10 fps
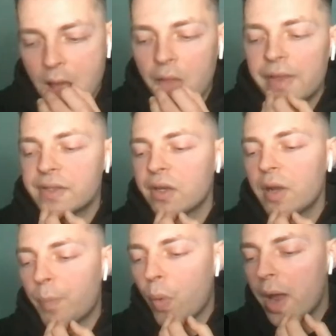This is a
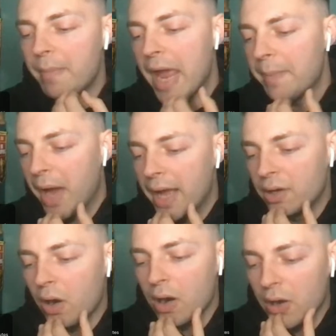good point made by
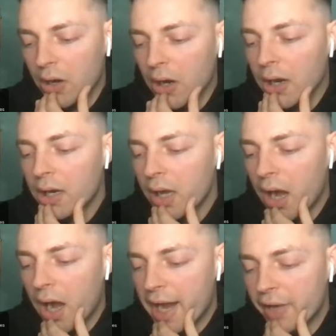Carter.
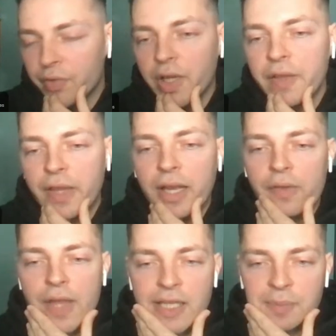I didn't really think
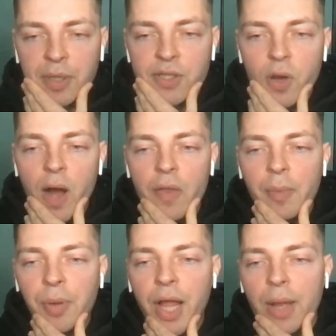of this, but so on the
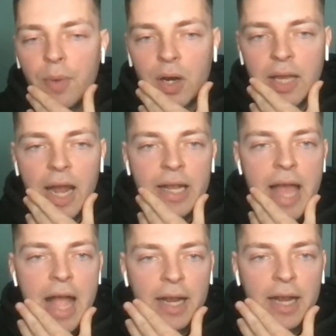play where Kenny
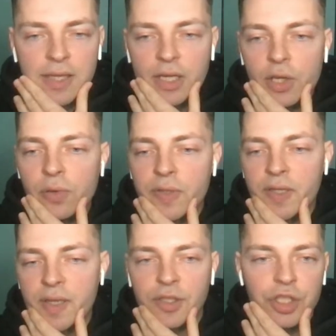Atkinson
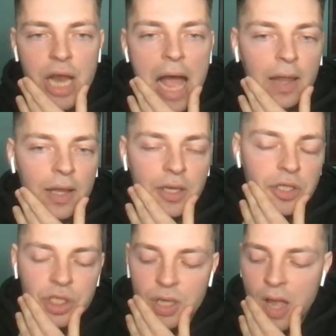uses his
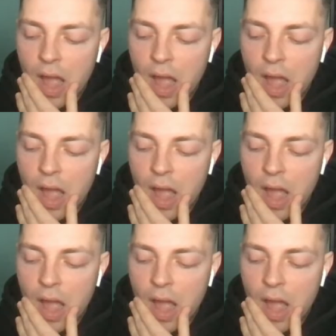challenge,